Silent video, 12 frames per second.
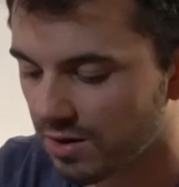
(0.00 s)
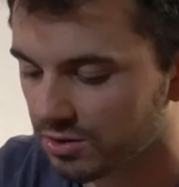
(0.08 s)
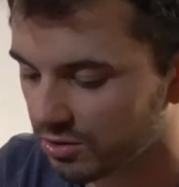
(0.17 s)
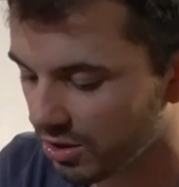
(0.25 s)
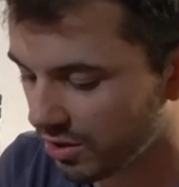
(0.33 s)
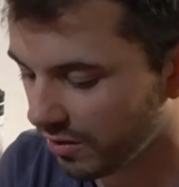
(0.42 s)

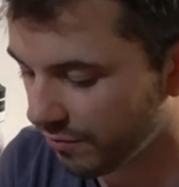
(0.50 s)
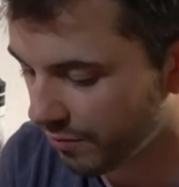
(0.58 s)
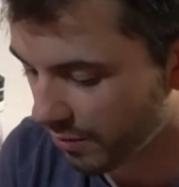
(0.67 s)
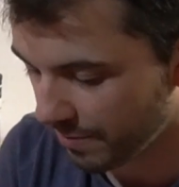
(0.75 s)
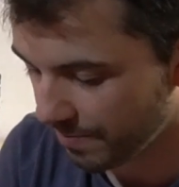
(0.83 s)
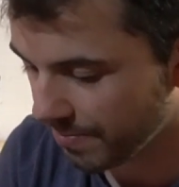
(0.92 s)
was looking
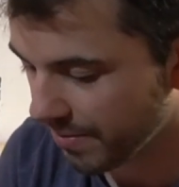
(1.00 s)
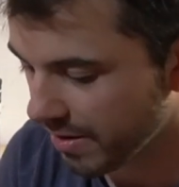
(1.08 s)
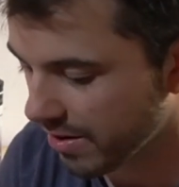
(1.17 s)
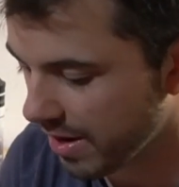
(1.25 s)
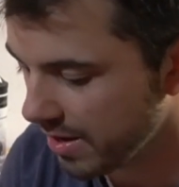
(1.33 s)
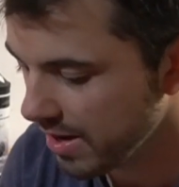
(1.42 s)
for. All
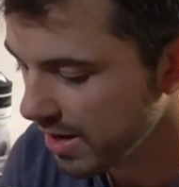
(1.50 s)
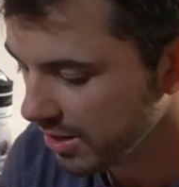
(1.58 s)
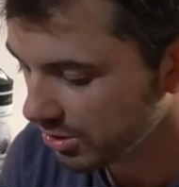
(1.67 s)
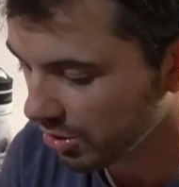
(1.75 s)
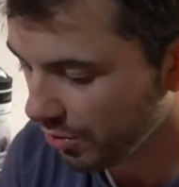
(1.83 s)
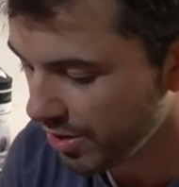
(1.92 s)
right,
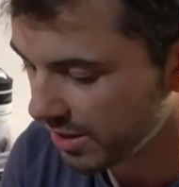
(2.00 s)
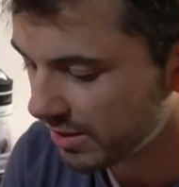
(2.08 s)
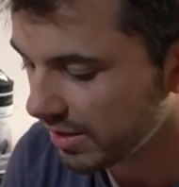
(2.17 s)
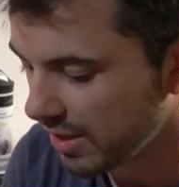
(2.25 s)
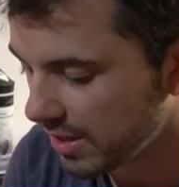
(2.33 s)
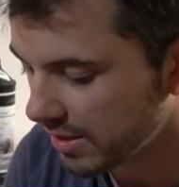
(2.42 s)
so this
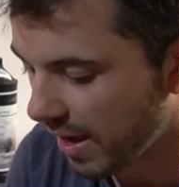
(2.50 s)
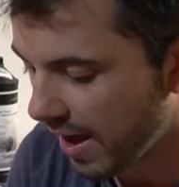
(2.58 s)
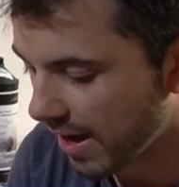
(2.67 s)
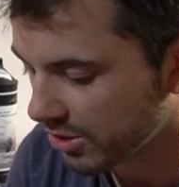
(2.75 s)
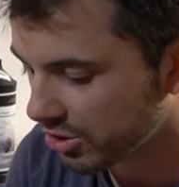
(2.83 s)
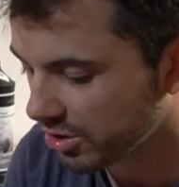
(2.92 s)
is
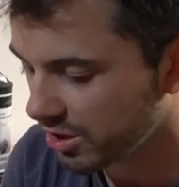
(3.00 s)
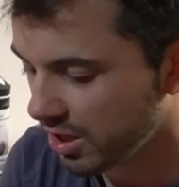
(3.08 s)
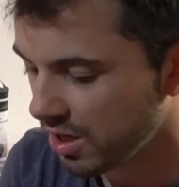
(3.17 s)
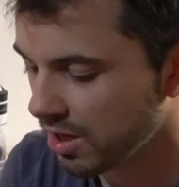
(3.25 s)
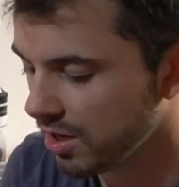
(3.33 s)
actually,